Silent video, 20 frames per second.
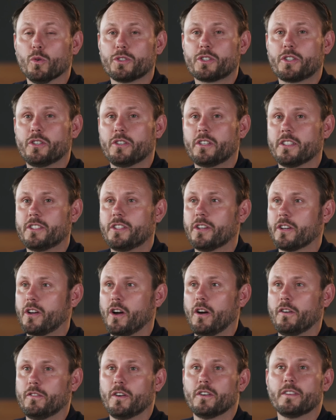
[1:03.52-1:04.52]
Wurstküche took
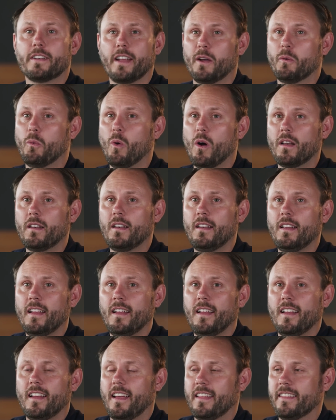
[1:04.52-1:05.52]
over day one,
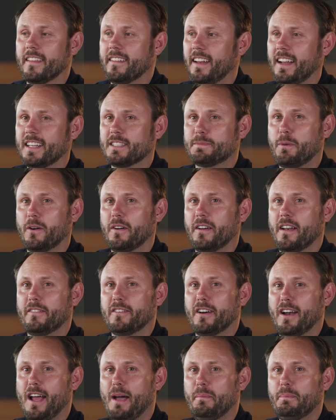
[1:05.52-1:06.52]
and the dance bar
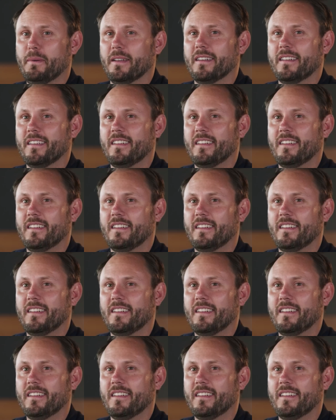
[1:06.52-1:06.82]
never happened.